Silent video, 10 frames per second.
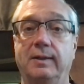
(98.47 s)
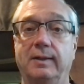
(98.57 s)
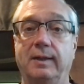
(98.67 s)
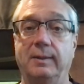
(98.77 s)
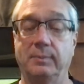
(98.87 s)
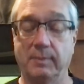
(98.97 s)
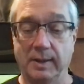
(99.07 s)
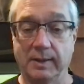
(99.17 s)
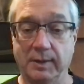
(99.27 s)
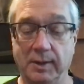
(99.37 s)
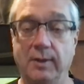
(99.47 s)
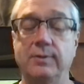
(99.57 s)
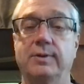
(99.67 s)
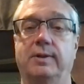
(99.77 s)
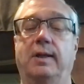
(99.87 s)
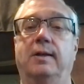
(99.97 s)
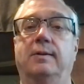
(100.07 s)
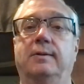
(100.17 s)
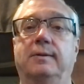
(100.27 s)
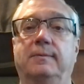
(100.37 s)
and make a note
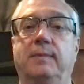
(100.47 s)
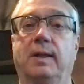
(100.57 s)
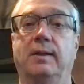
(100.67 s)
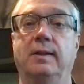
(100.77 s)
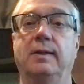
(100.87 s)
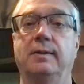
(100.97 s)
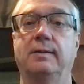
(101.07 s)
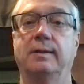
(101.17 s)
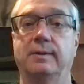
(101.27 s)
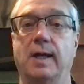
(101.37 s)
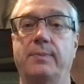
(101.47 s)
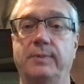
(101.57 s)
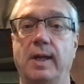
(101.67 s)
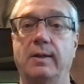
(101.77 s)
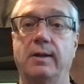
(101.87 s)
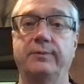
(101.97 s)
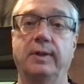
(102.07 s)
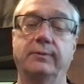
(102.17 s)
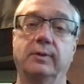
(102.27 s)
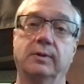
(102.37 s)
sound. And then to top that off, you
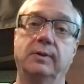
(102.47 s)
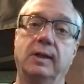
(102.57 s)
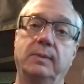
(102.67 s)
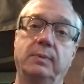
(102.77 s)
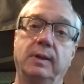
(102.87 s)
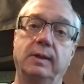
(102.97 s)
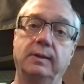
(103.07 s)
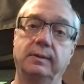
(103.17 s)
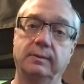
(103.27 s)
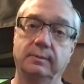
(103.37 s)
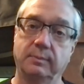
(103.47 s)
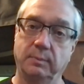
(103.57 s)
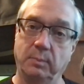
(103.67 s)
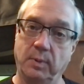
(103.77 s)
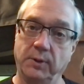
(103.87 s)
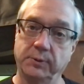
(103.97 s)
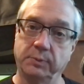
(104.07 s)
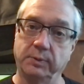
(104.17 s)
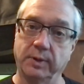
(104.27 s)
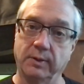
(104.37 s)
have to learn how to play
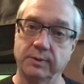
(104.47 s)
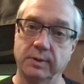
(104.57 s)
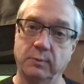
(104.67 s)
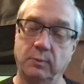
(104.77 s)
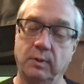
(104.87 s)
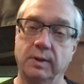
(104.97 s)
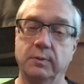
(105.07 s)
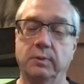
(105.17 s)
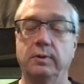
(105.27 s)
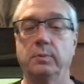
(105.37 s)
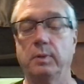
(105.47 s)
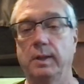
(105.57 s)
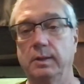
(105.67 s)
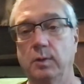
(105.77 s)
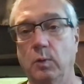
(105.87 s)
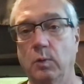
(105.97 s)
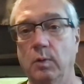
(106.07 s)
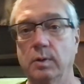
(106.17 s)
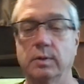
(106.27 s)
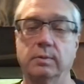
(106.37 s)
multiple notes at once, whether you're playing
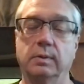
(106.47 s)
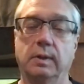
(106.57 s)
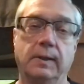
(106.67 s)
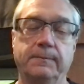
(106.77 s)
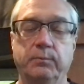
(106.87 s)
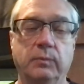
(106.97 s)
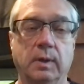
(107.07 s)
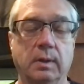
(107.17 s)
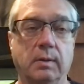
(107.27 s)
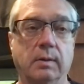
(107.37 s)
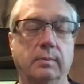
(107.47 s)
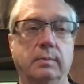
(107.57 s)
chords or